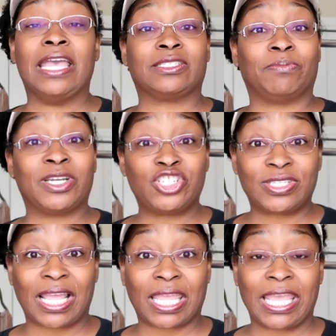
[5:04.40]
as much
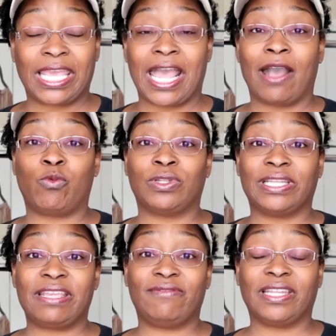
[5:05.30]
as I can, I will
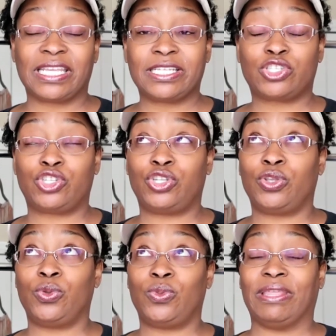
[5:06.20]
leave links
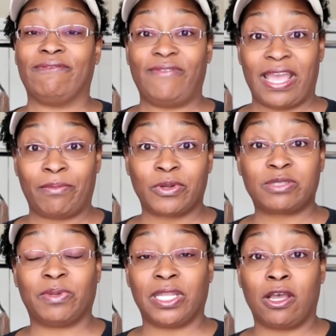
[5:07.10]
to the
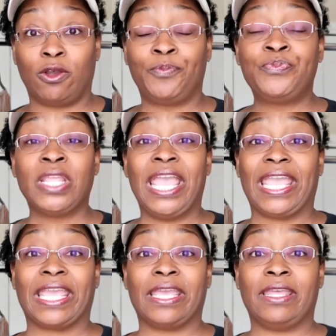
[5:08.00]
fabrics below,
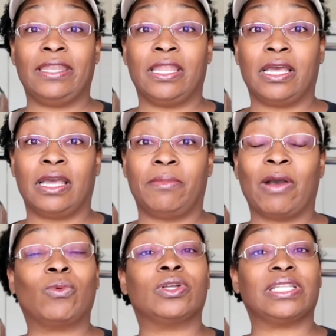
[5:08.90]
and
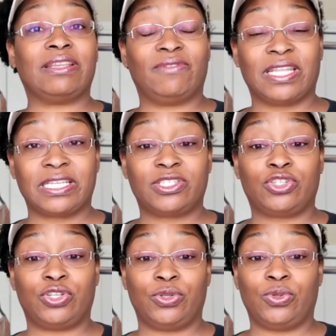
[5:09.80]
I will leave
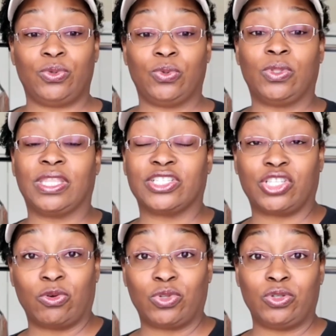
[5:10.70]
links to the
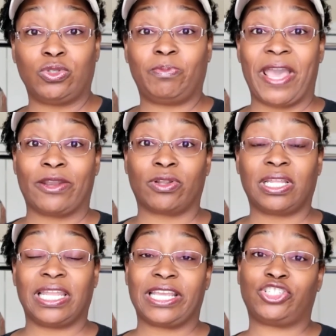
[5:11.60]
Sew News pattern
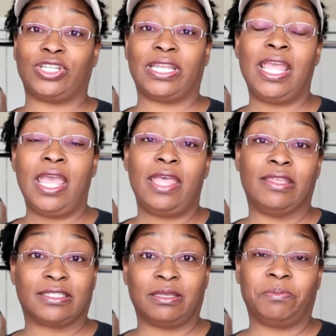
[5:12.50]
collection,
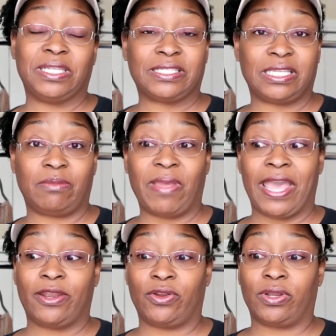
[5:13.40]
the Simplicity
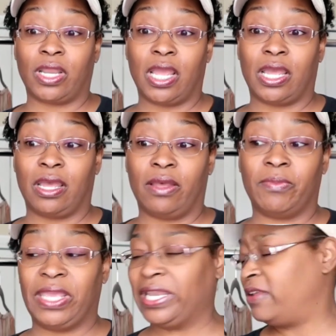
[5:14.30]
pattern,
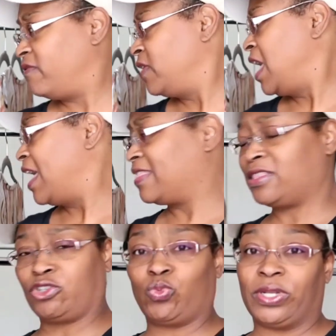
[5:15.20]
and if I
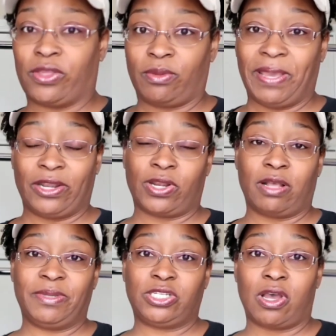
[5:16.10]
think there's one other pattern
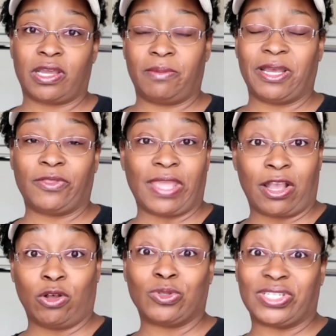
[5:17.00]
I'll be talking about
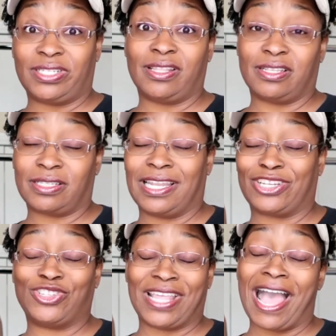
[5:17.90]
that goes into this
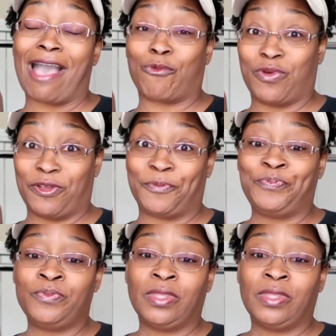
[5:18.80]
collection that I will